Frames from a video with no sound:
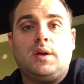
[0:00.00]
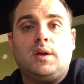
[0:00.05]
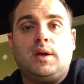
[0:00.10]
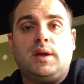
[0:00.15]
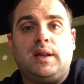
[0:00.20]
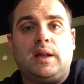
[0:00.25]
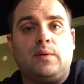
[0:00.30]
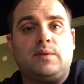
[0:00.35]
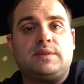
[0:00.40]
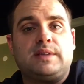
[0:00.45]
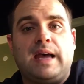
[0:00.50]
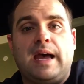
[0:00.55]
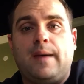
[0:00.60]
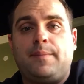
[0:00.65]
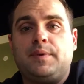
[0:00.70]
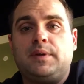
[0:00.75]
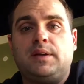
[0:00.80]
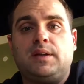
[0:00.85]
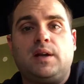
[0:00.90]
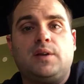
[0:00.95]
And I was
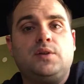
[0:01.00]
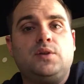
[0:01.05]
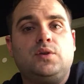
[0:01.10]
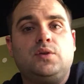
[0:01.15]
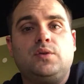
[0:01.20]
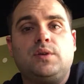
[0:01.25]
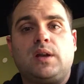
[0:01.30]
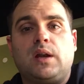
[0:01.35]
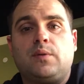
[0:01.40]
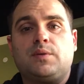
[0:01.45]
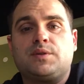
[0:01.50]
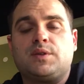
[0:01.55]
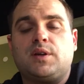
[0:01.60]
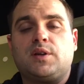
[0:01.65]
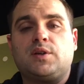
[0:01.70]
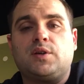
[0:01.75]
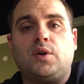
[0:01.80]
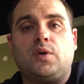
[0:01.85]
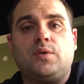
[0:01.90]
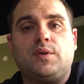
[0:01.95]
happy, and I knew that I was going
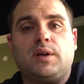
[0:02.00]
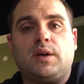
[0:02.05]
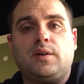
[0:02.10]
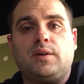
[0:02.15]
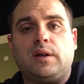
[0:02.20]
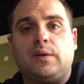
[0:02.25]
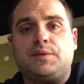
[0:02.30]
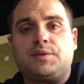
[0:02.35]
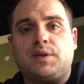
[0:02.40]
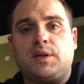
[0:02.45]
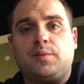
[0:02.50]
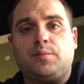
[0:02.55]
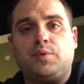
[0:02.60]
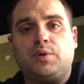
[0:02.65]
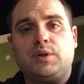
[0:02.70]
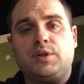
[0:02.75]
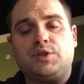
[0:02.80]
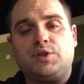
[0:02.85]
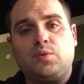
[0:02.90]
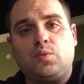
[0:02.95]
to go there and I was going to
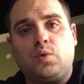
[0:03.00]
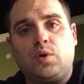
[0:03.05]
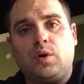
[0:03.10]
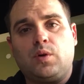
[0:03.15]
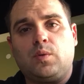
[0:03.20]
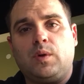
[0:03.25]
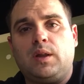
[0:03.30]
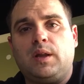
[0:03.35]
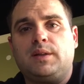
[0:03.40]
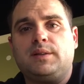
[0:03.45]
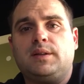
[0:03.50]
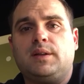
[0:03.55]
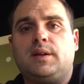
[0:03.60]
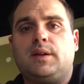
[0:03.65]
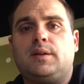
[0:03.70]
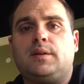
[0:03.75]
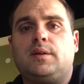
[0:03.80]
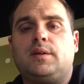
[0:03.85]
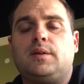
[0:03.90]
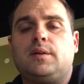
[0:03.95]
preach the word while I did
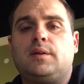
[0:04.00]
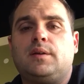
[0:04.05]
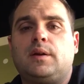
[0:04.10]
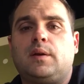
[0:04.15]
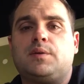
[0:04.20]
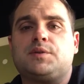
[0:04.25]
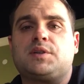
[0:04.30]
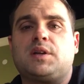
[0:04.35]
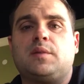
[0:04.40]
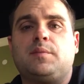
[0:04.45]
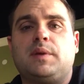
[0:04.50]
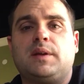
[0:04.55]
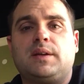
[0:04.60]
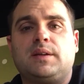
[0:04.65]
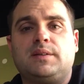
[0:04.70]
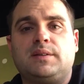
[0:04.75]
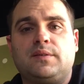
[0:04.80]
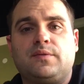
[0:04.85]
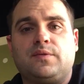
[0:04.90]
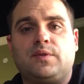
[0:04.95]
it. I was going to make a
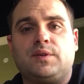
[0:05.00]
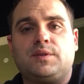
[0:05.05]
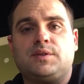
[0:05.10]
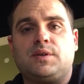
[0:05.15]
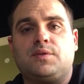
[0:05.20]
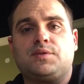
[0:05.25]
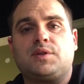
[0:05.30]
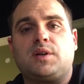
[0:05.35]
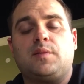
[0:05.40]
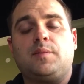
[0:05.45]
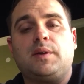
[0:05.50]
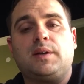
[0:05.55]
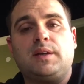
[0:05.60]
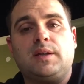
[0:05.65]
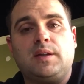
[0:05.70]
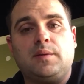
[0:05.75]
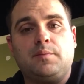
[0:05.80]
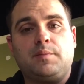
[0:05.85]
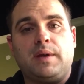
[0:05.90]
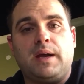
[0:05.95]
difference. I was going to make
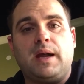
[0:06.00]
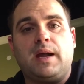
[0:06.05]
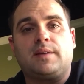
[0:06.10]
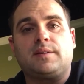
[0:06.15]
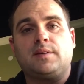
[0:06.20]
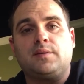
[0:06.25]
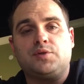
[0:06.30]
an impact.